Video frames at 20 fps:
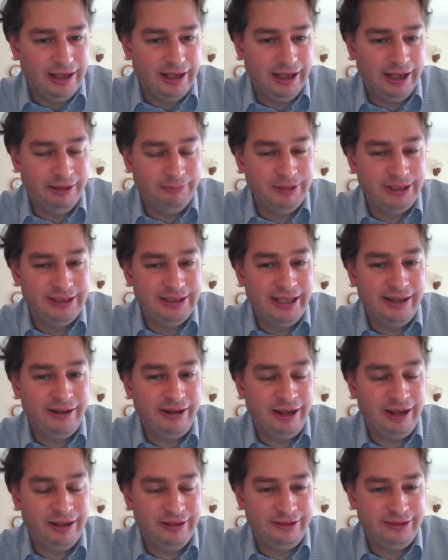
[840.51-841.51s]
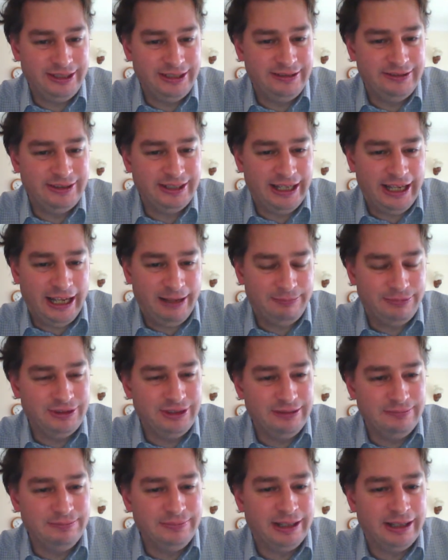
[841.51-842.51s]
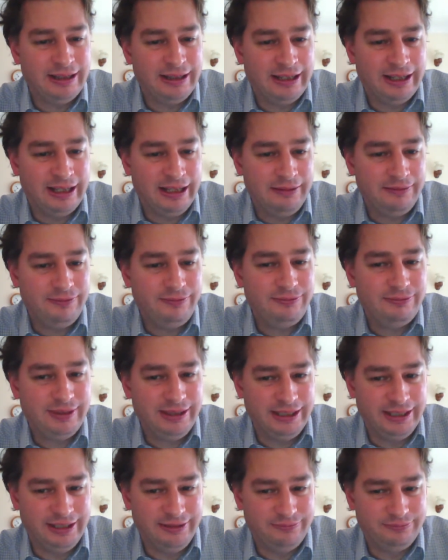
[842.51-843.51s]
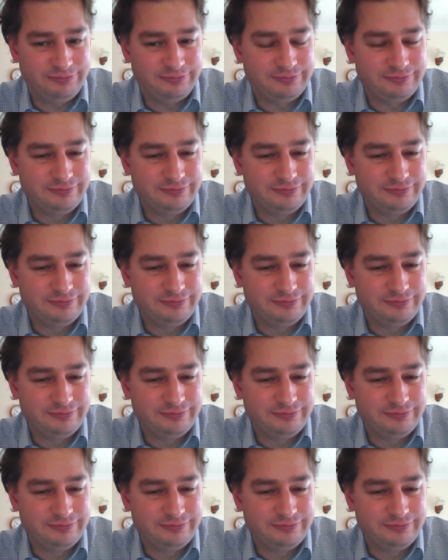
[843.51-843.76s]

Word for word: I mean, there are things that happened in my life that